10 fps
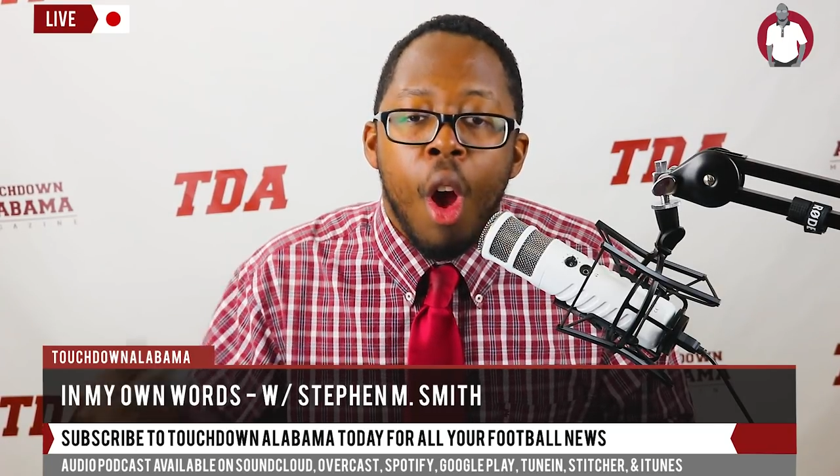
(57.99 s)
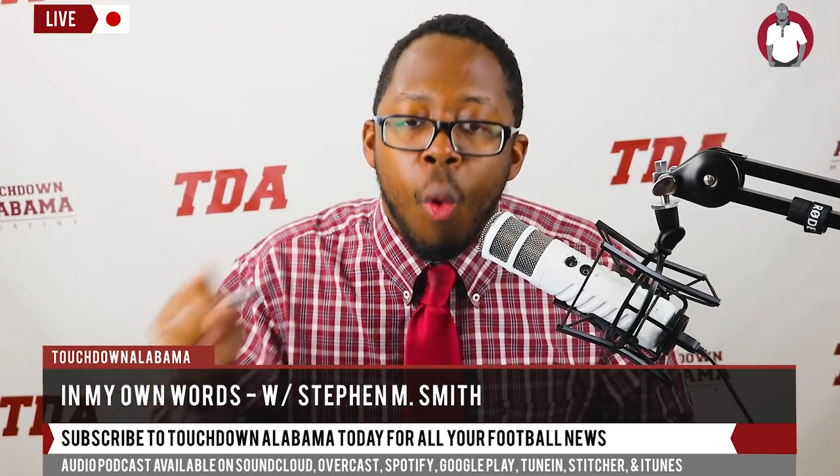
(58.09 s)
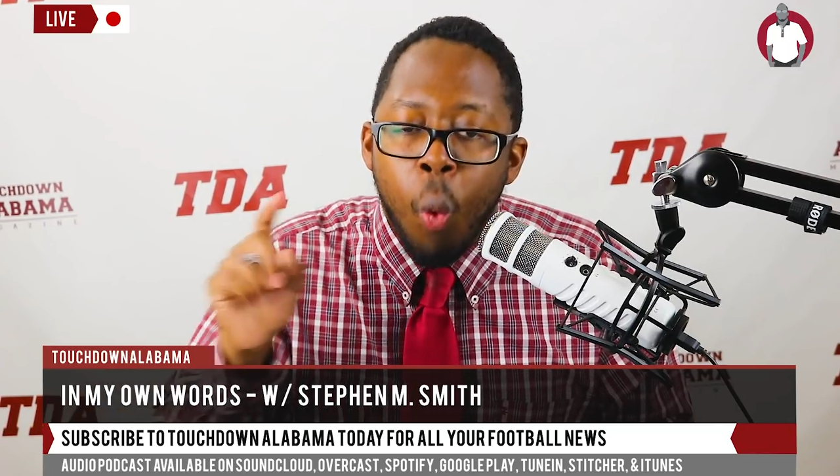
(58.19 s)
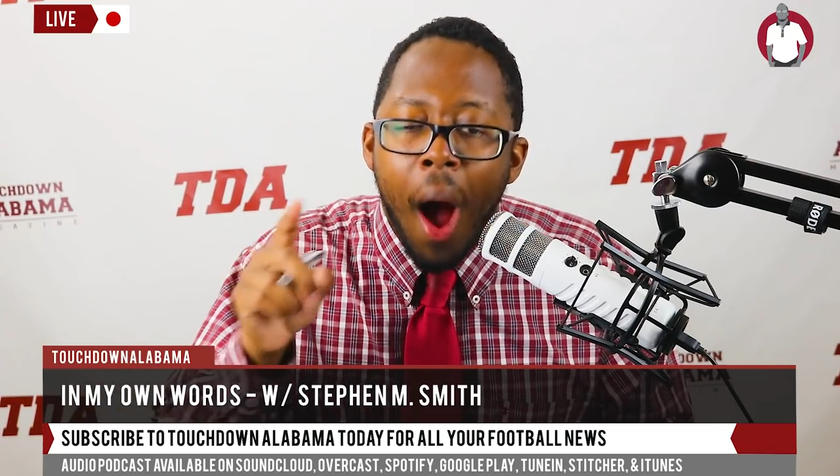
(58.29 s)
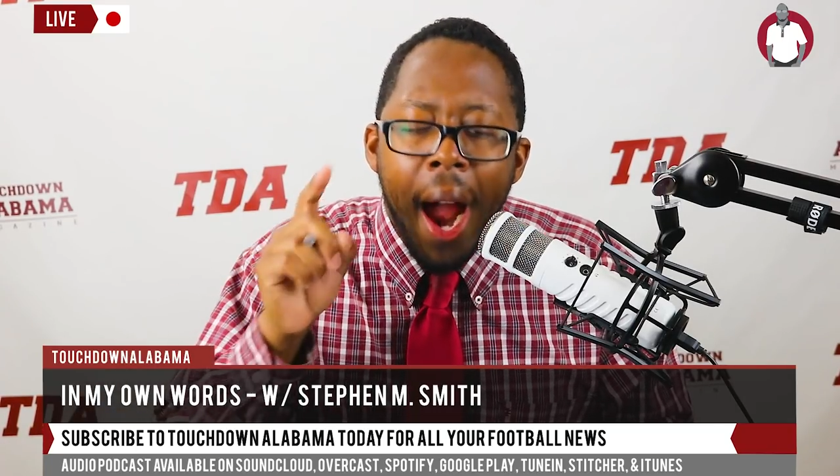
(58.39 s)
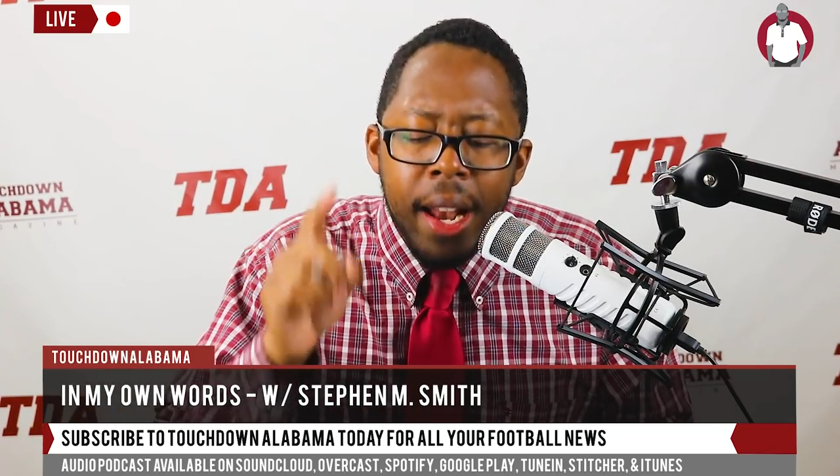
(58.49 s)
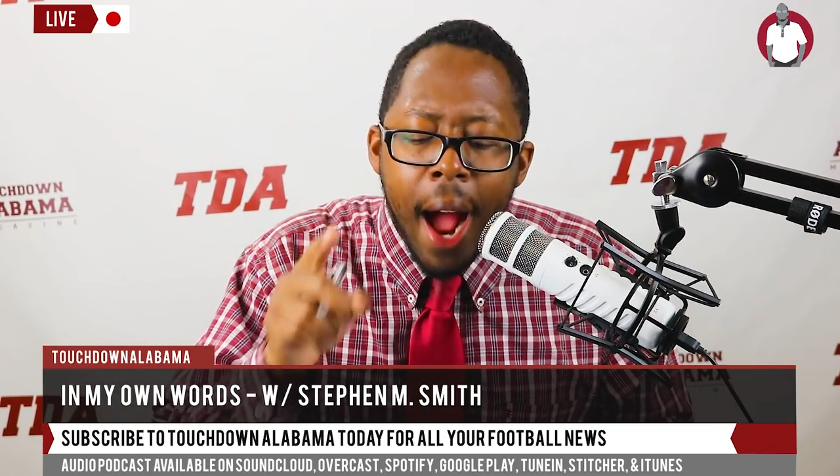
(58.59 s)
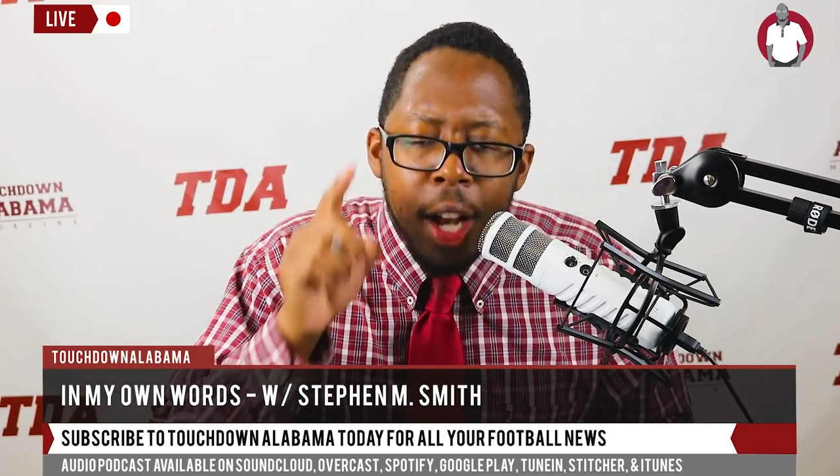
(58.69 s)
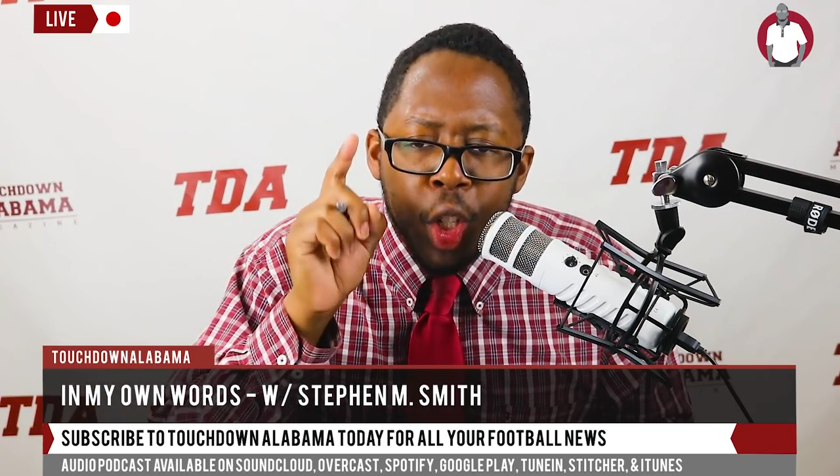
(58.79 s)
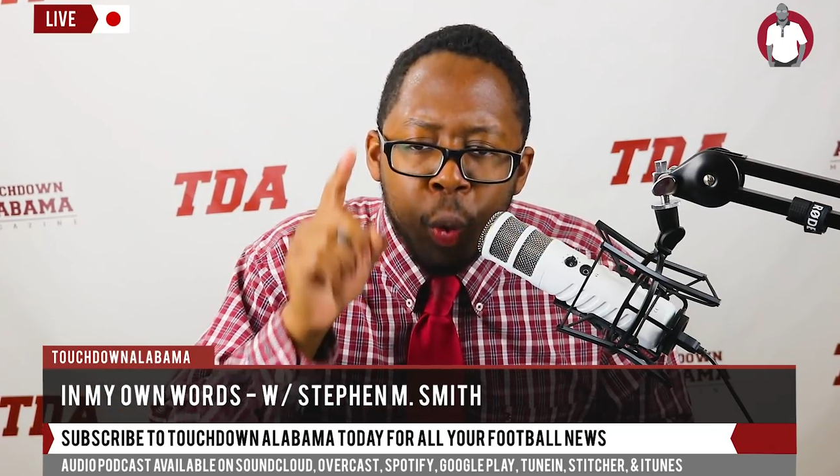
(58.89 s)
why
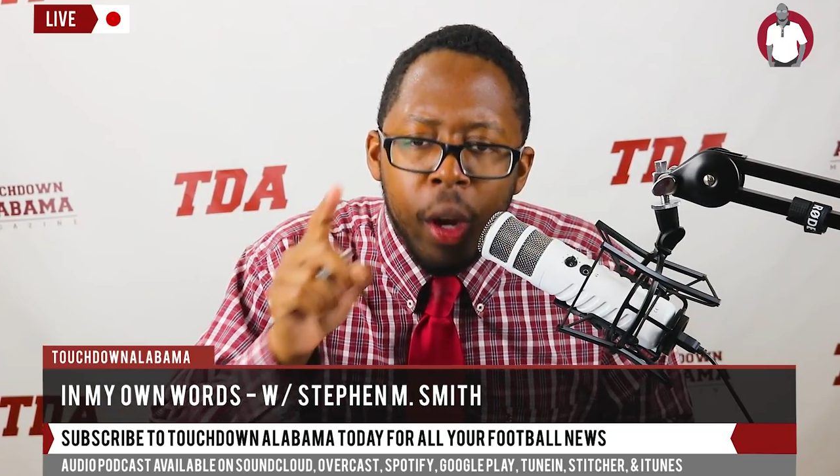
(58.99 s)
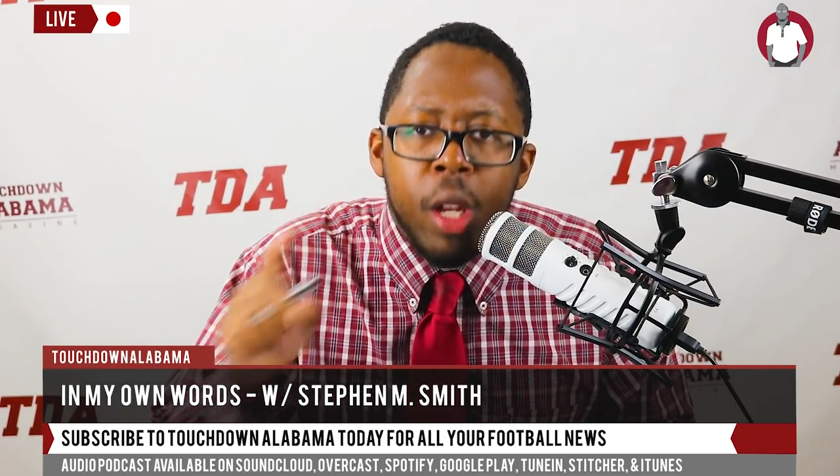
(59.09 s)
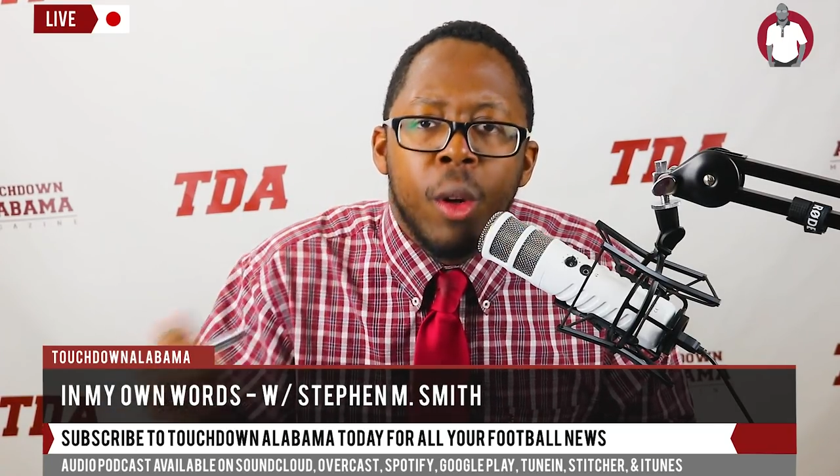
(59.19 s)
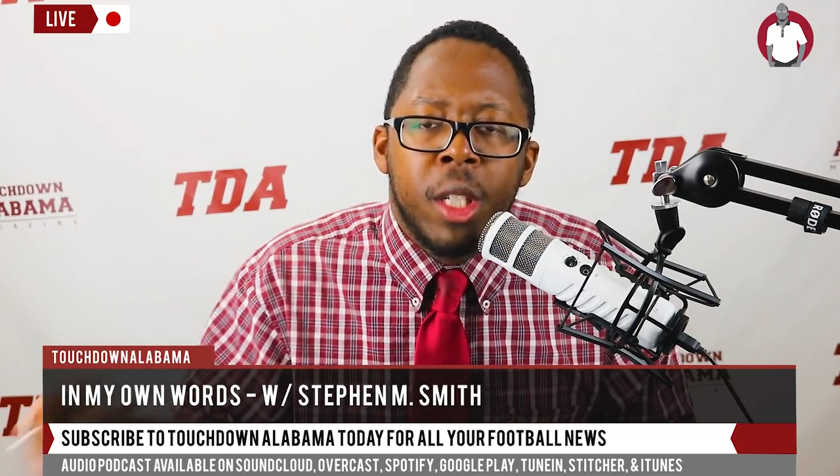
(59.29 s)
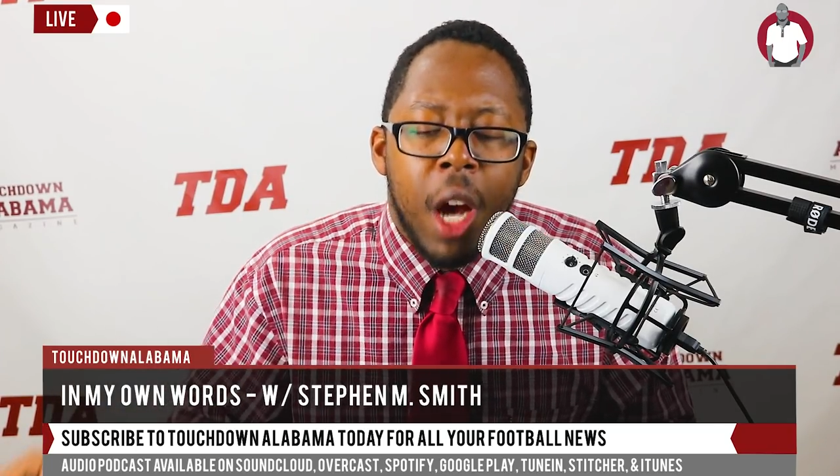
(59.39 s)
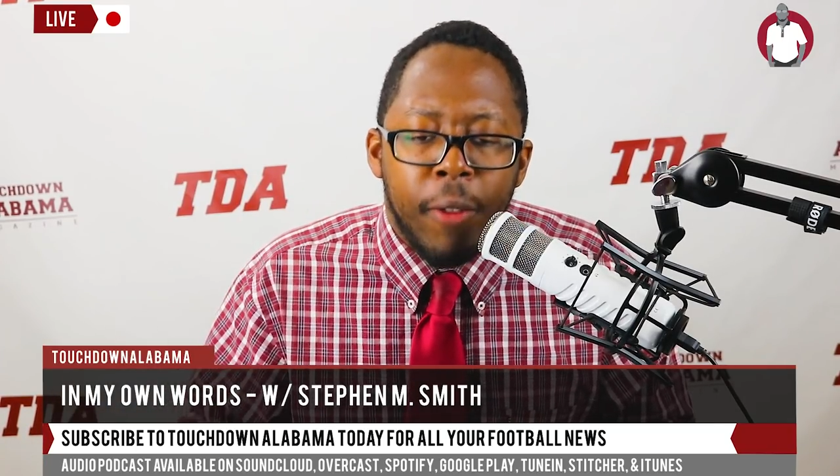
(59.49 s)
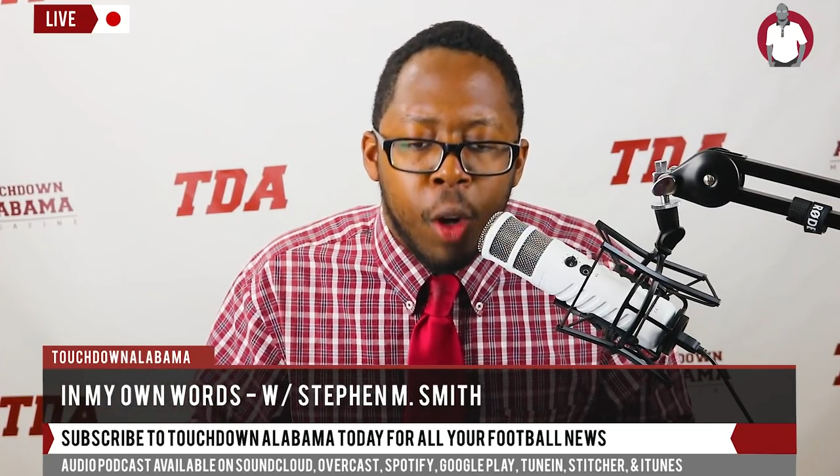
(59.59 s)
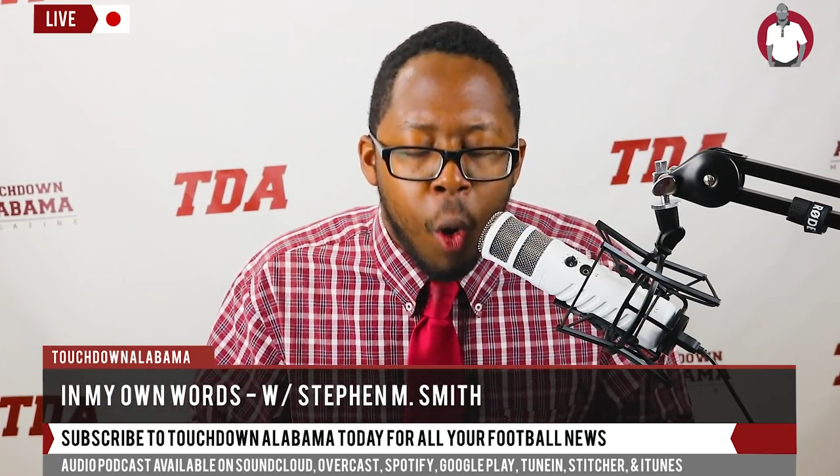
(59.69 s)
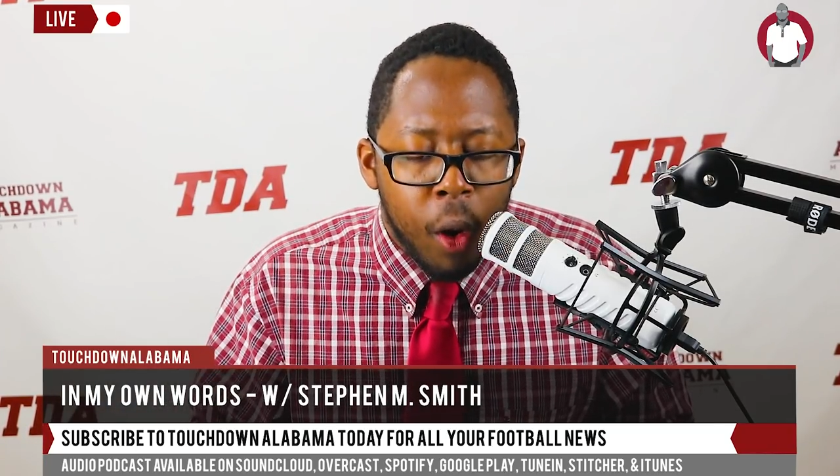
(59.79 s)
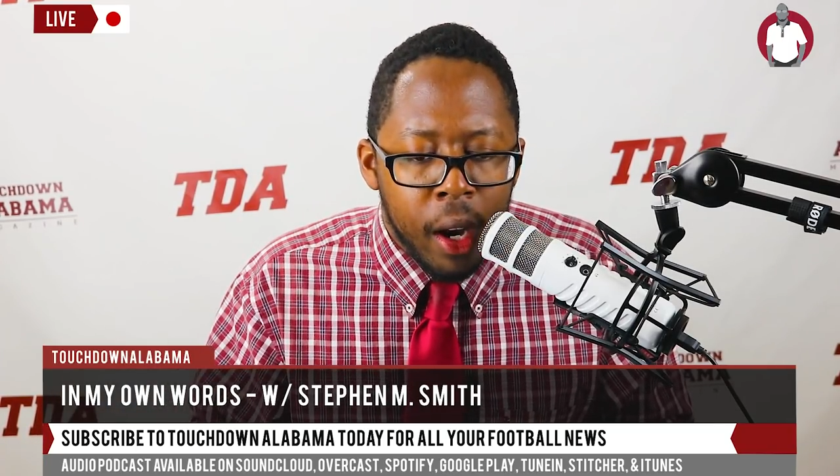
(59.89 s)
not treat yourself
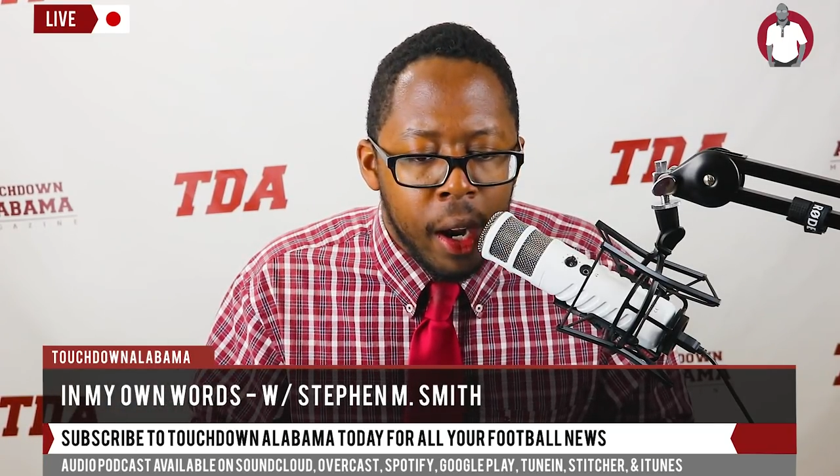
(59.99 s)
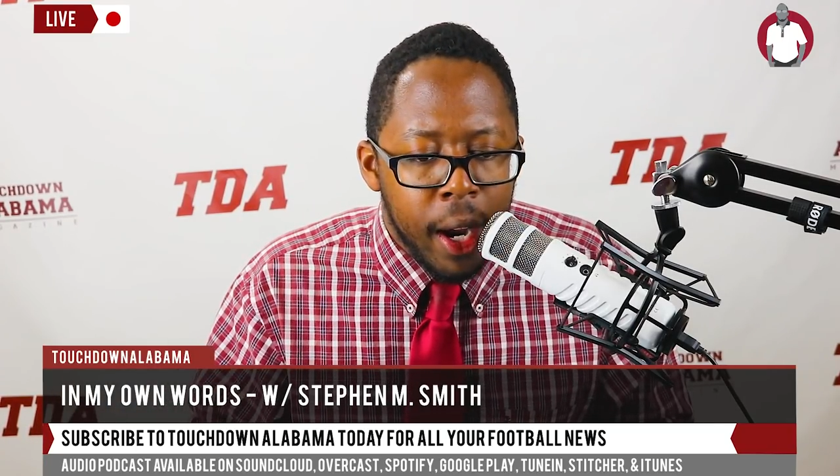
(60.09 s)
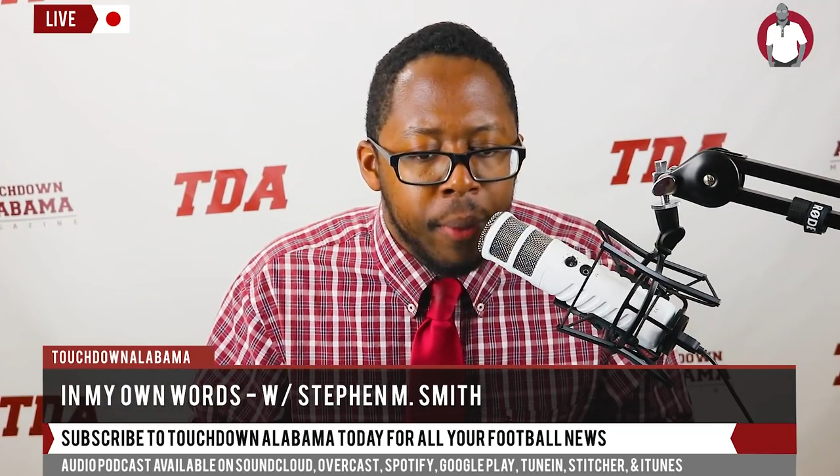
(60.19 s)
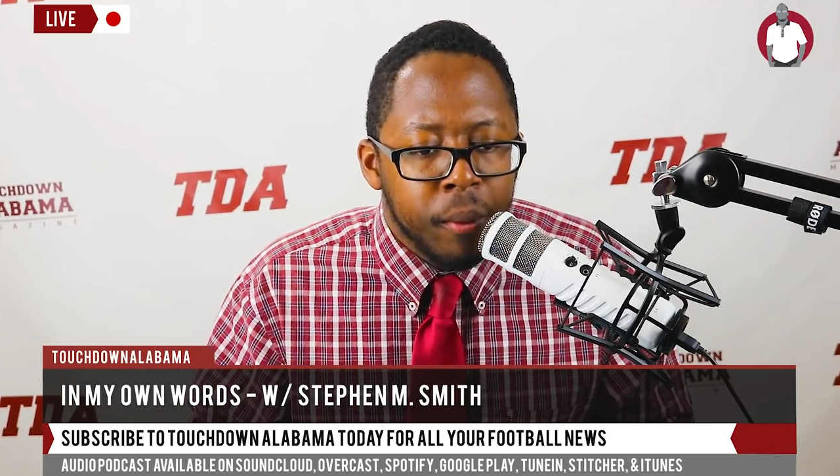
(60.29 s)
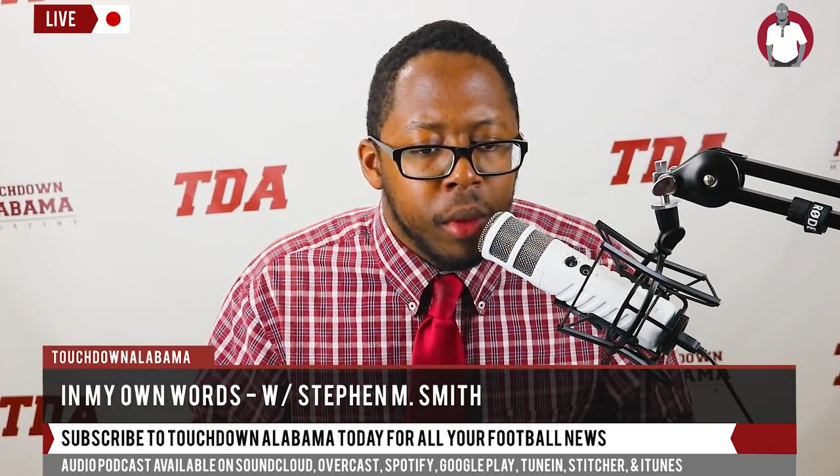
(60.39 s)
accordingly?